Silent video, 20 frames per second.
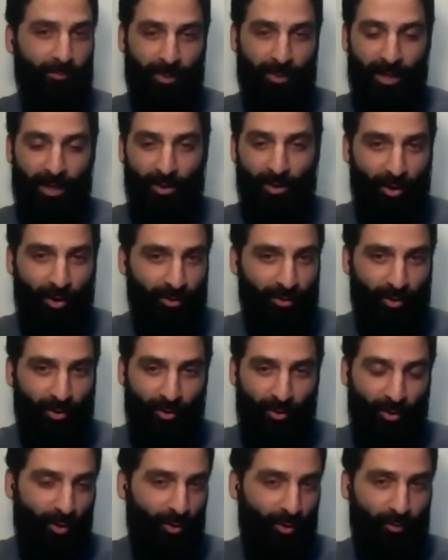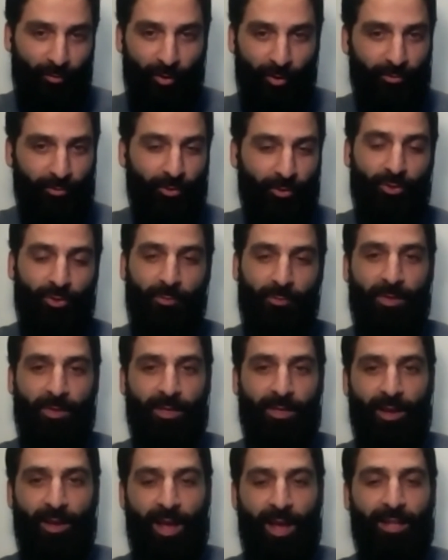get on all of our social
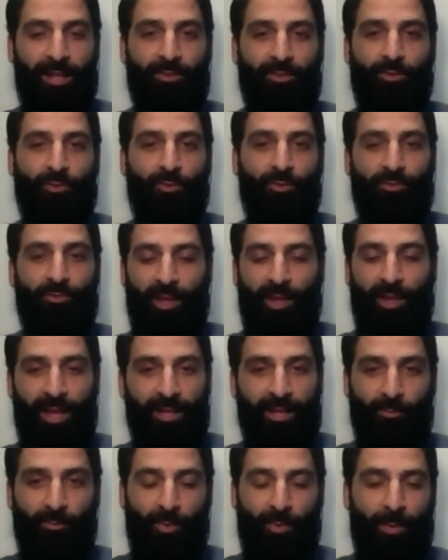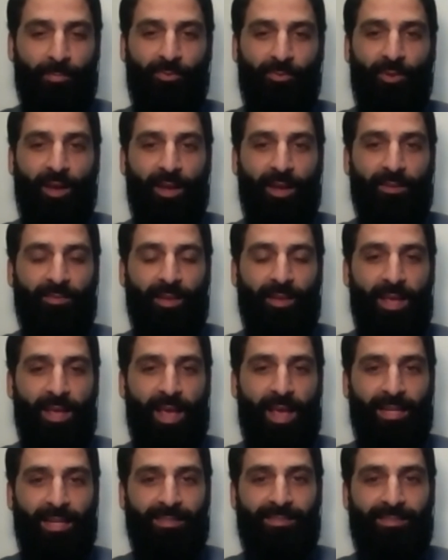media handles and websites
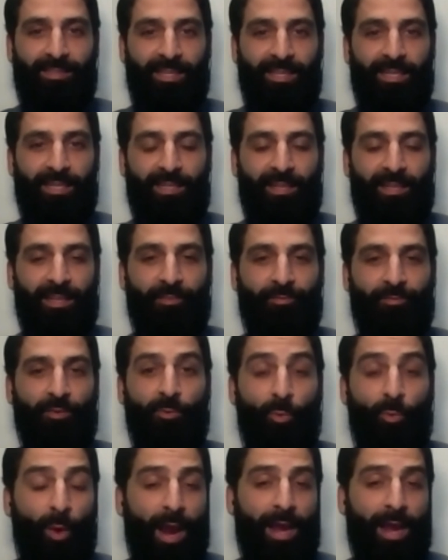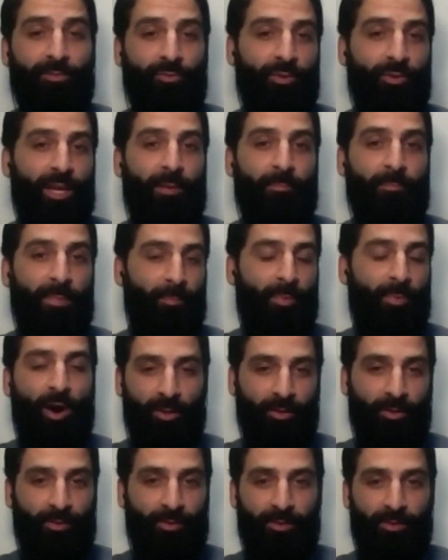and see the different ways you can be
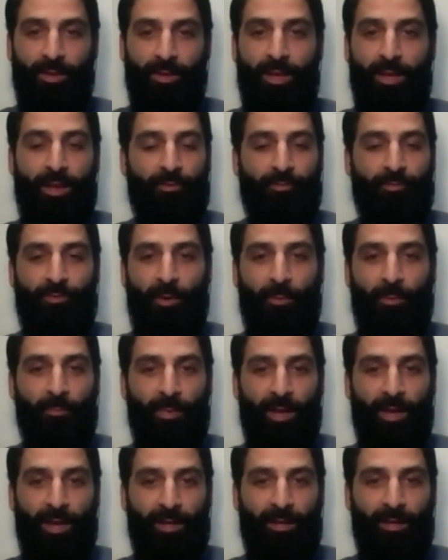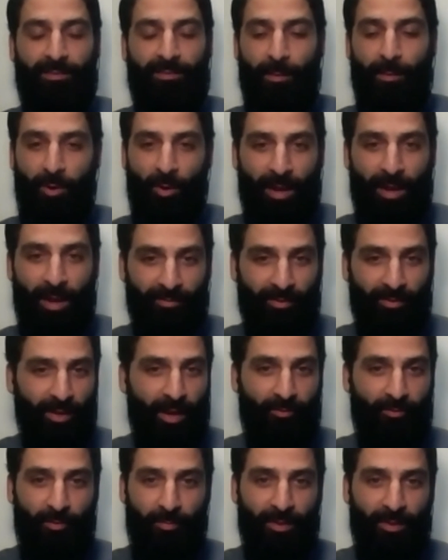part of it. From diplomats and
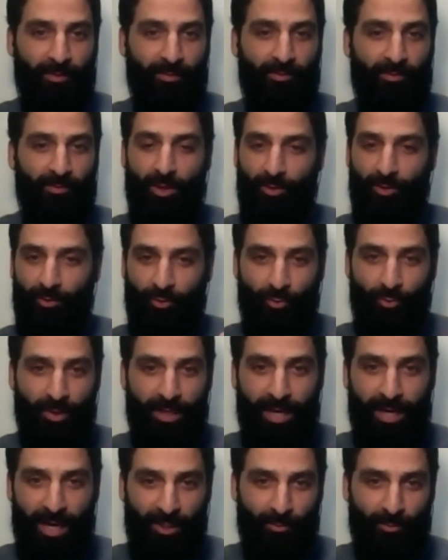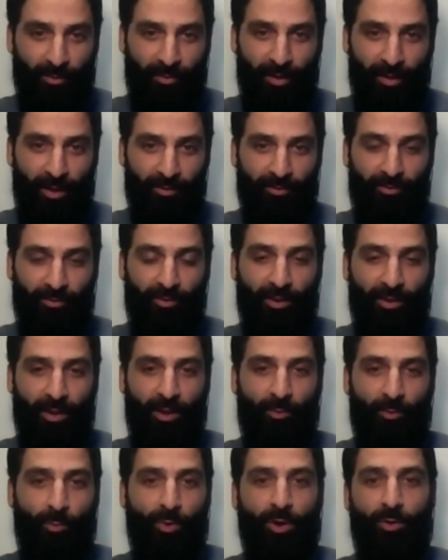governments, do engage with us
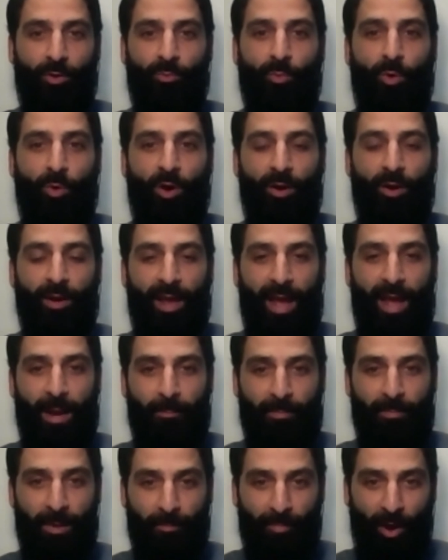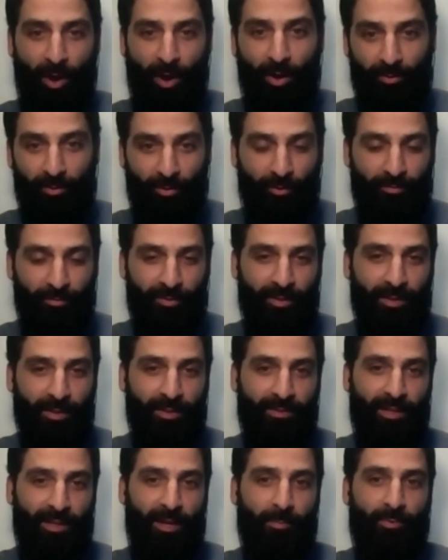one-on-one and be part of
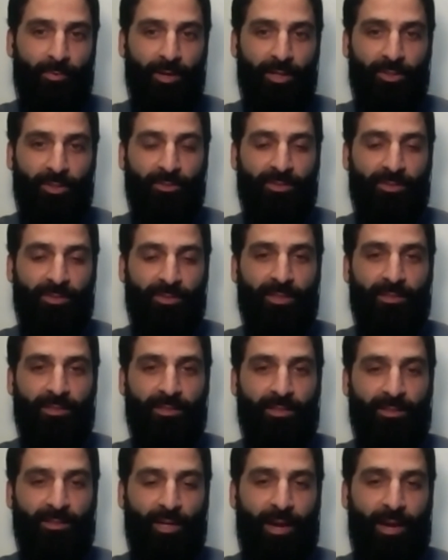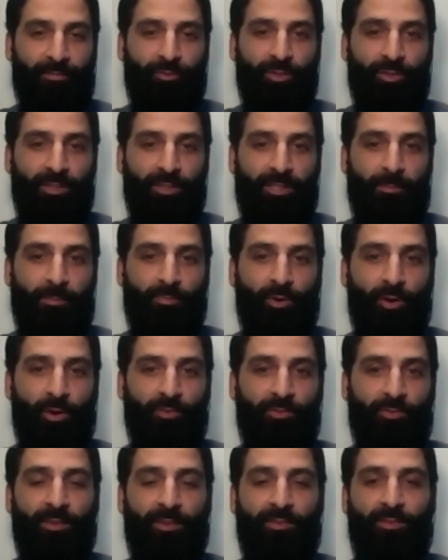the deliberations and the draft treaty
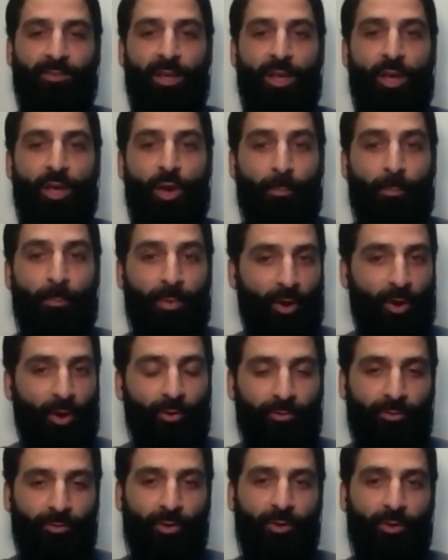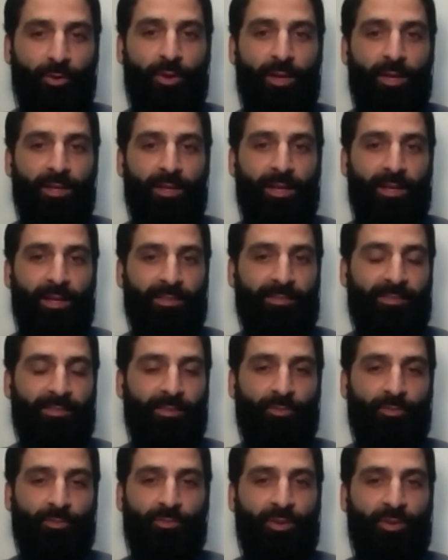process, but also
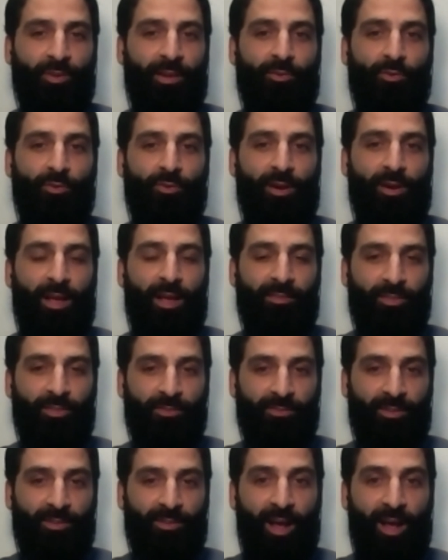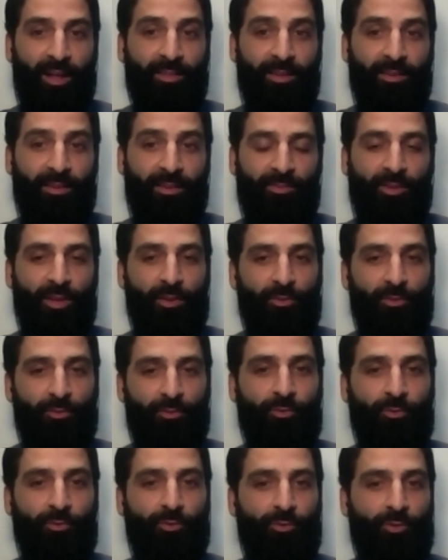civil society organizations, others,
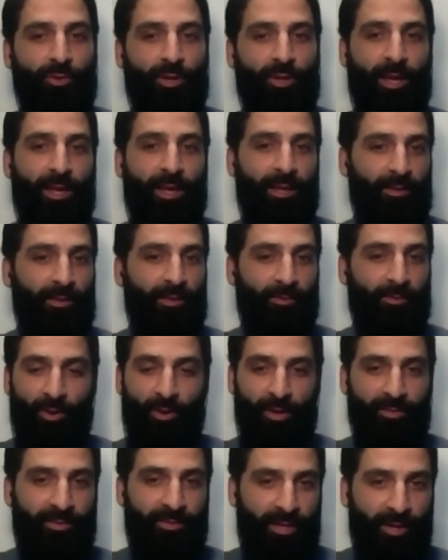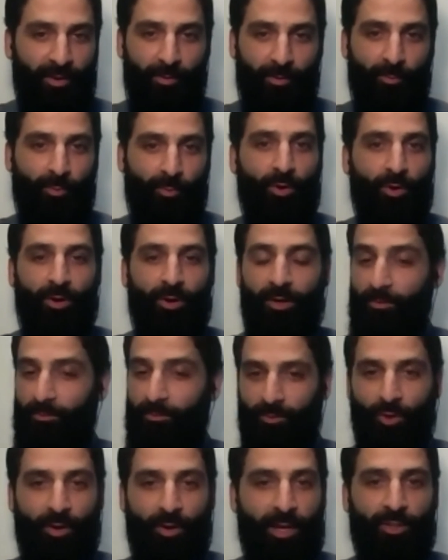through volunteering work,
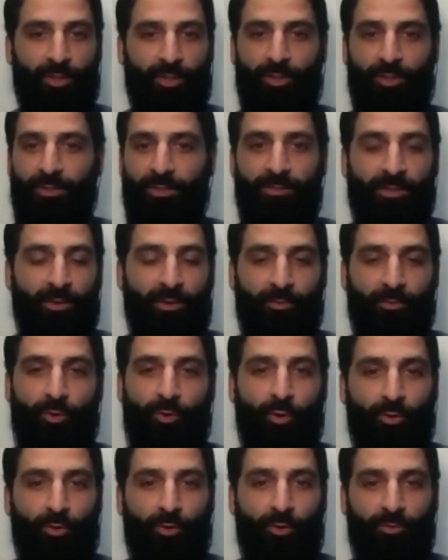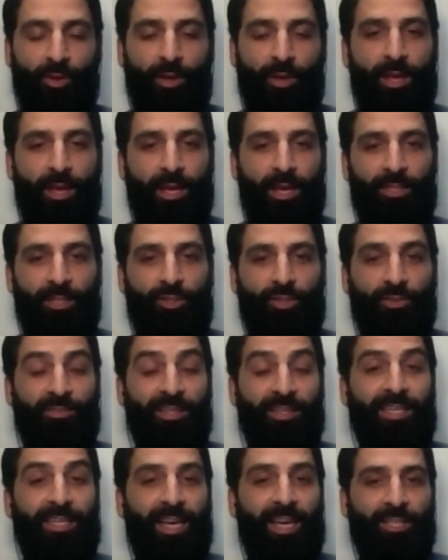donations, and of course,
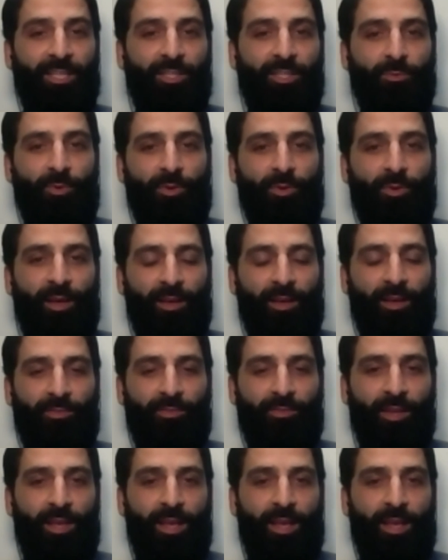just engaging with us